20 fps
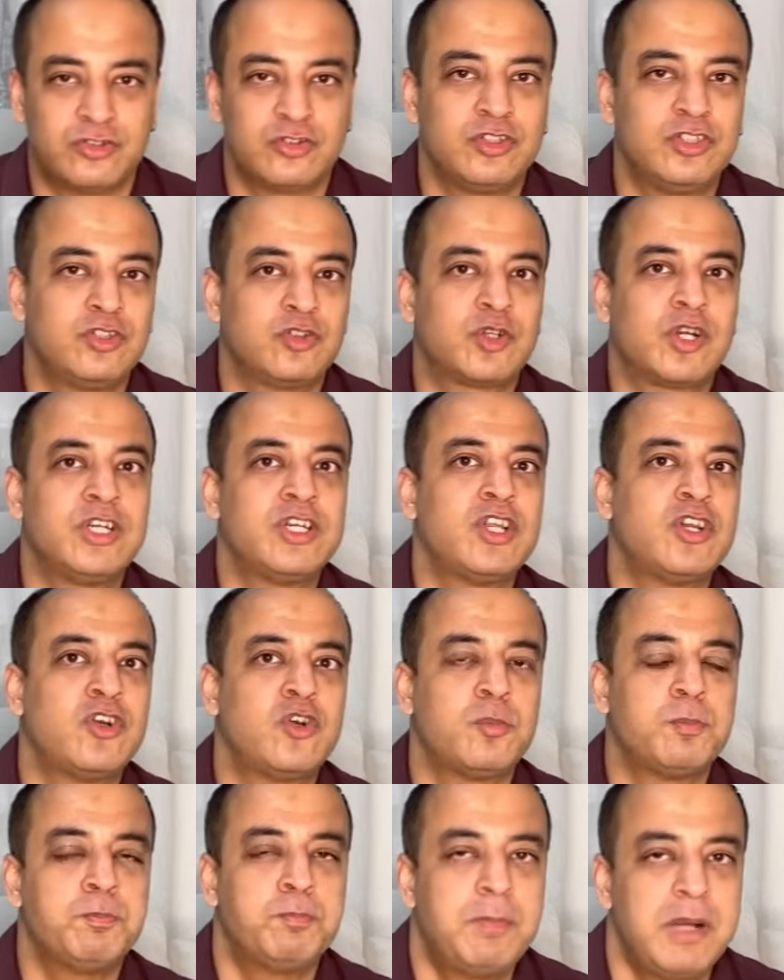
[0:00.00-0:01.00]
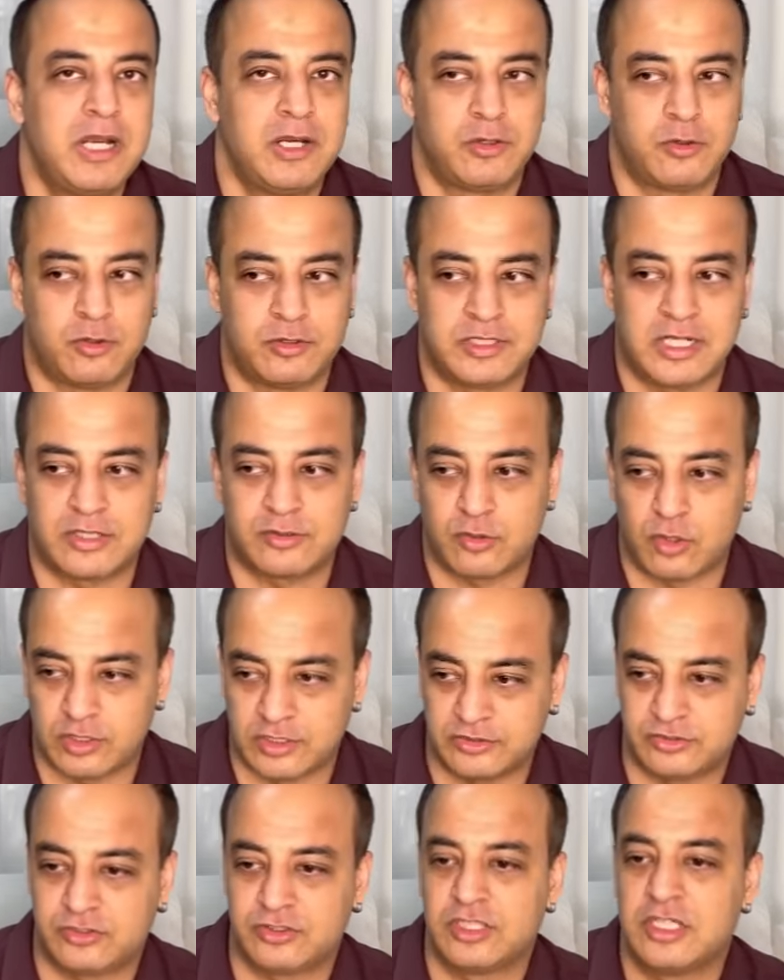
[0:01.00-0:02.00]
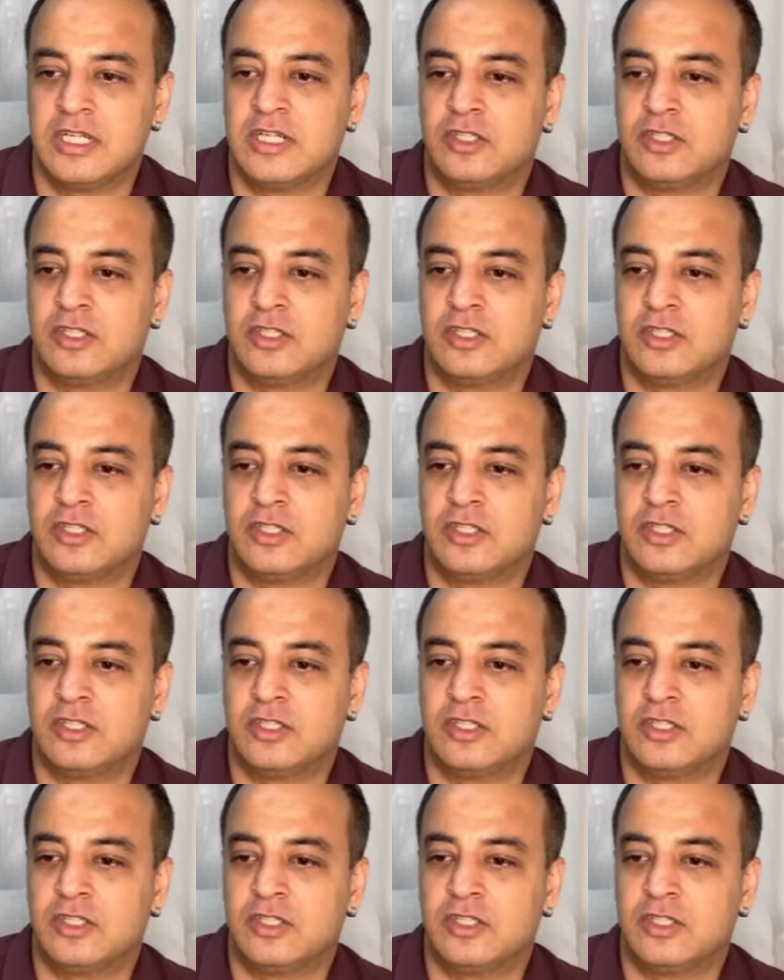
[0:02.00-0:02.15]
You need to continue to build on that knowledge.